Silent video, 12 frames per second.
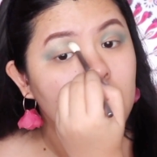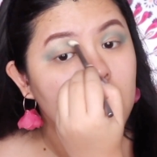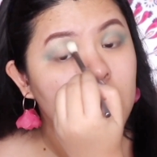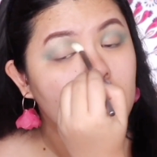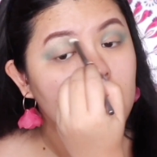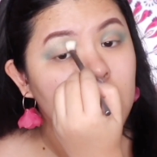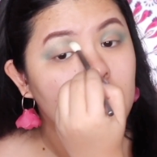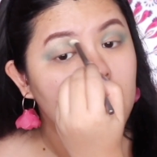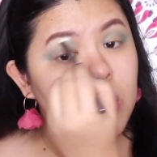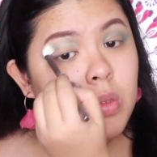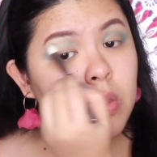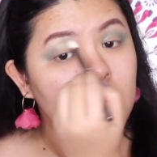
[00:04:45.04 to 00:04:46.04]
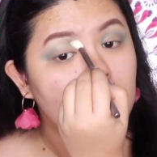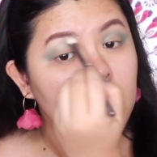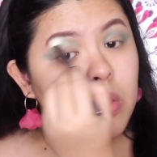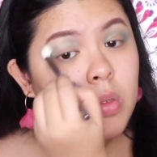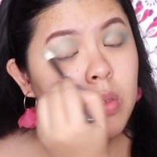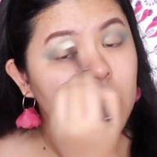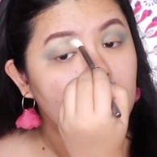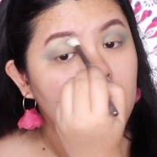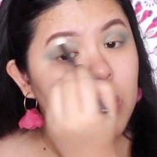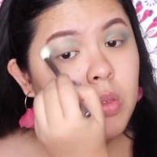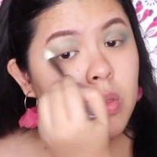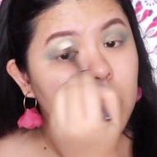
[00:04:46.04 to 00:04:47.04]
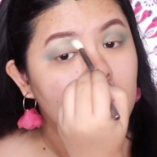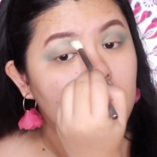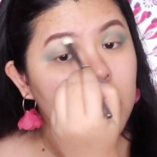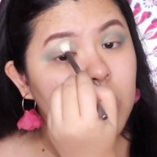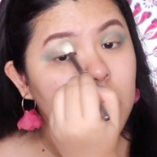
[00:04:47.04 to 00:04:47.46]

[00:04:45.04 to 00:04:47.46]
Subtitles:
Using my Real Techniques domed shadow